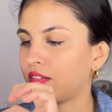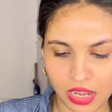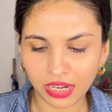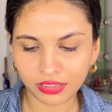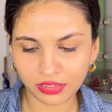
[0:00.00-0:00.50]

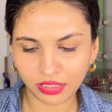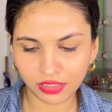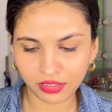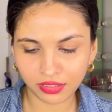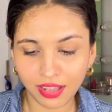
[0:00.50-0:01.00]
I
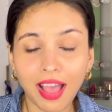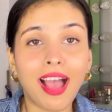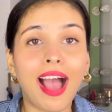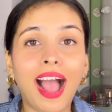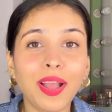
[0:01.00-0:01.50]
think
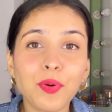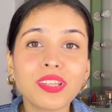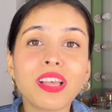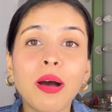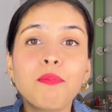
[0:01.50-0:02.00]
I
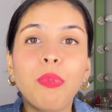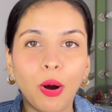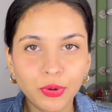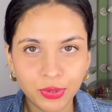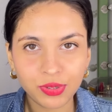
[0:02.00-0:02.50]
was
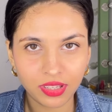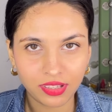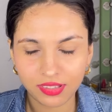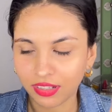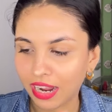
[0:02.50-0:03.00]
about to say
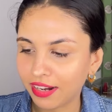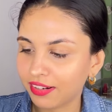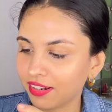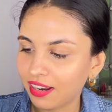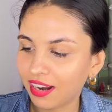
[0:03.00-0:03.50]
it's a
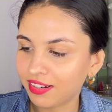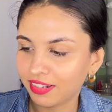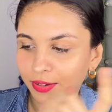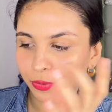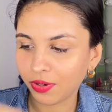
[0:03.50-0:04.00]
candle and
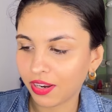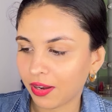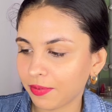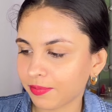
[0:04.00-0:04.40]
ek khul gaya.